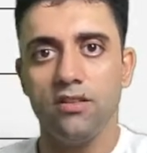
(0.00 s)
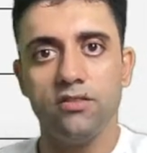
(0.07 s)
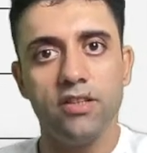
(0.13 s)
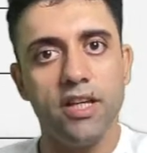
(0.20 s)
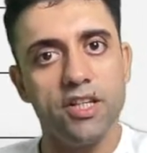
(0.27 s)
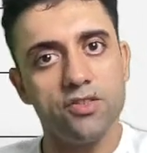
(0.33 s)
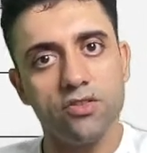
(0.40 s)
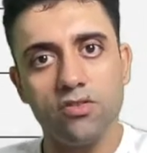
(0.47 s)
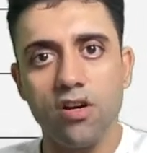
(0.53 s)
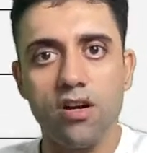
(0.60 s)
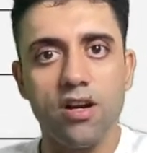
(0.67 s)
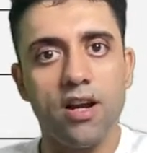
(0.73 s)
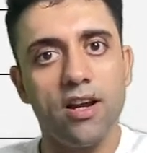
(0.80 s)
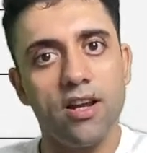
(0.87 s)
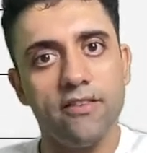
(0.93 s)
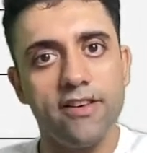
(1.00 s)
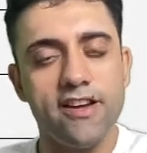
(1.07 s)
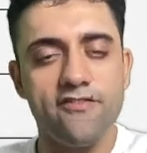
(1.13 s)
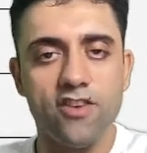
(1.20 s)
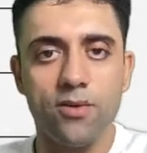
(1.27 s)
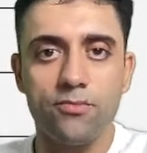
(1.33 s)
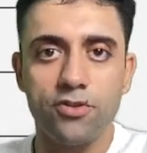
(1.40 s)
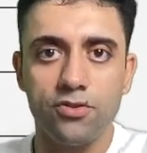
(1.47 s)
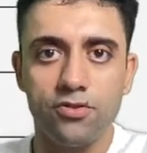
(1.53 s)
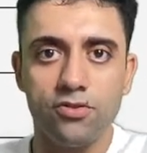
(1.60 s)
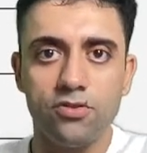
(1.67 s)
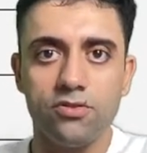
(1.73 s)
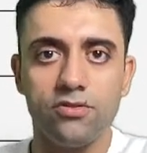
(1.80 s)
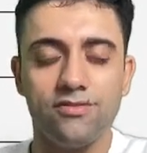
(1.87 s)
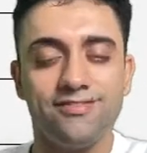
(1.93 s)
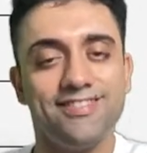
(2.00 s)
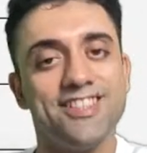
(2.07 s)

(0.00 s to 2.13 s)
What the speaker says: They should not run away from you.